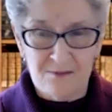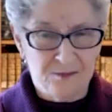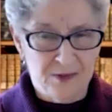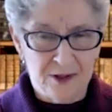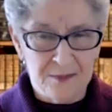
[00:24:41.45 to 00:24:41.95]

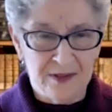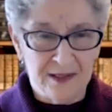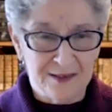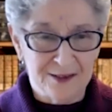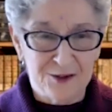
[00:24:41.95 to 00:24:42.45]
very
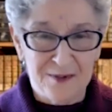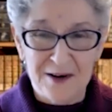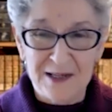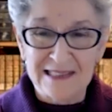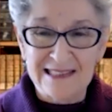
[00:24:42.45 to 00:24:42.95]
big, the
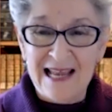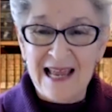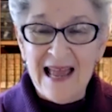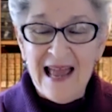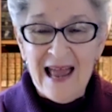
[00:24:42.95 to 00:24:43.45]
Sumerians,
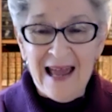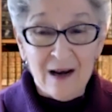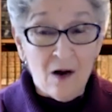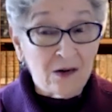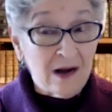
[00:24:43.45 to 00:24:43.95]
and
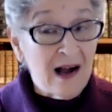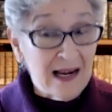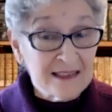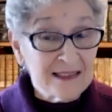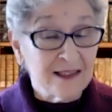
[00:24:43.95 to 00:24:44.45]
all
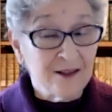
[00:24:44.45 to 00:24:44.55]
kinds of